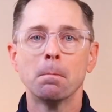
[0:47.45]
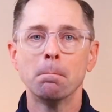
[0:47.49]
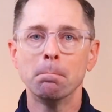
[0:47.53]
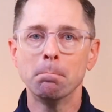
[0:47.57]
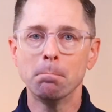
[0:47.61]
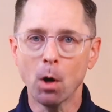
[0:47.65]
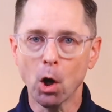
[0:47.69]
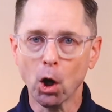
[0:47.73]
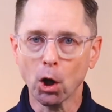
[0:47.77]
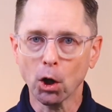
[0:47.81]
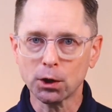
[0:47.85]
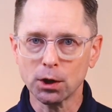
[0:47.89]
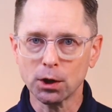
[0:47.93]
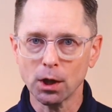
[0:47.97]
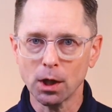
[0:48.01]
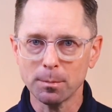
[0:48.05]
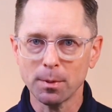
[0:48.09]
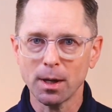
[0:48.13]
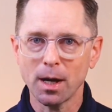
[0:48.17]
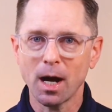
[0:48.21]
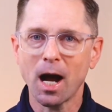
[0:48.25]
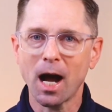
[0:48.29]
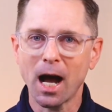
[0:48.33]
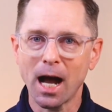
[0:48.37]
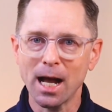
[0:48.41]

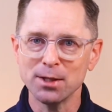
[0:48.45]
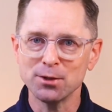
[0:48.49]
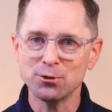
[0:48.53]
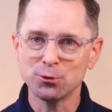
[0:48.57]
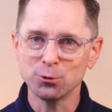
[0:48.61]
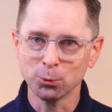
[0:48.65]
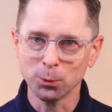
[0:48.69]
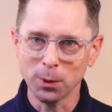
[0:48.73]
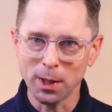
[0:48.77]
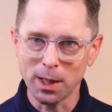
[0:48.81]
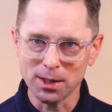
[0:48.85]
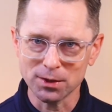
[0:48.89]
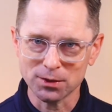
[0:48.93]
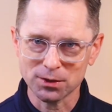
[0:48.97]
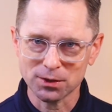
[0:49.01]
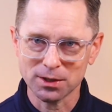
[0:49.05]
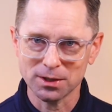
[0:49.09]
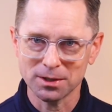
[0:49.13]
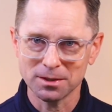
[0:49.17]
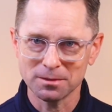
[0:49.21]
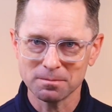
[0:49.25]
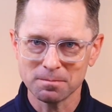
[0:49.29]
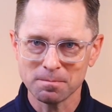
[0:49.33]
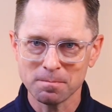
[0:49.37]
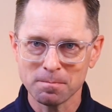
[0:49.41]
Markup hides risk.
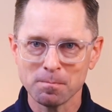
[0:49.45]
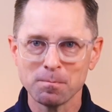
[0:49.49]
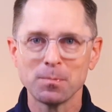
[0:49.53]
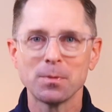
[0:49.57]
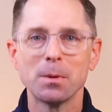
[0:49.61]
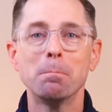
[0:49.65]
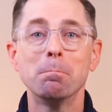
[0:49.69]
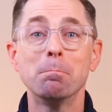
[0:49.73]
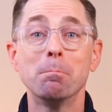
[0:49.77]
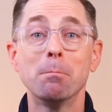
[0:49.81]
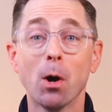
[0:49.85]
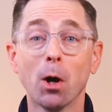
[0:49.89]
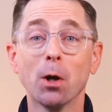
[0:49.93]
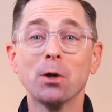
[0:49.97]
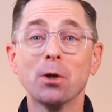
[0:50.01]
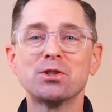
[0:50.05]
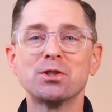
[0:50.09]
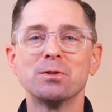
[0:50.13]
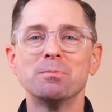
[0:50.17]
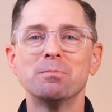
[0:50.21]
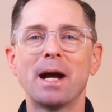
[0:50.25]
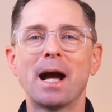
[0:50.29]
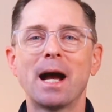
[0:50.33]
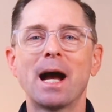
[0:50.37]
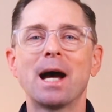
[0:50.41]

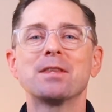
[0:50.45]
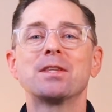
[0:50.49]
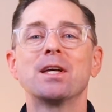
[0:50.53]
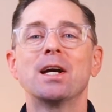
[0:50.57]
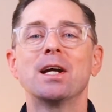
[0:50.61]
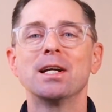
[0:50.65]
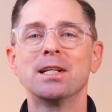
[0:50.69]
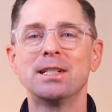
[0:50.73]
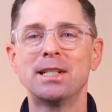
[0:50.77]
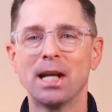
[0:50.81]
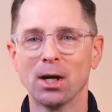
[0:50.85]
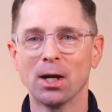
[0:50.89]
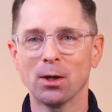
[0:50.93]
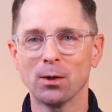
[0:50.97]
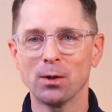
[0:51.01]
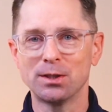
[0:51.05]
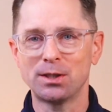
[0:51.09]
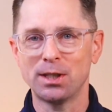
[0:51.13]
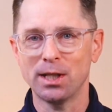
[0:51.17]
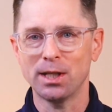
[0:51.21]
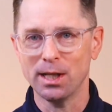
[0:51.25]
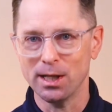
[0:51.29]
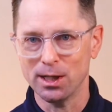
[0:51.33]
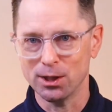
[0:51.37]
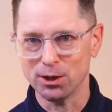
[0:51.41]
Margin math
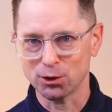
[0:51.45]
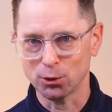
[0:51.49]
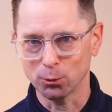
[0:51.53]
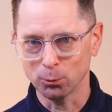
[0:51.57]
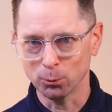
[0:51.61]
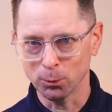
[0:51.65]
guarantees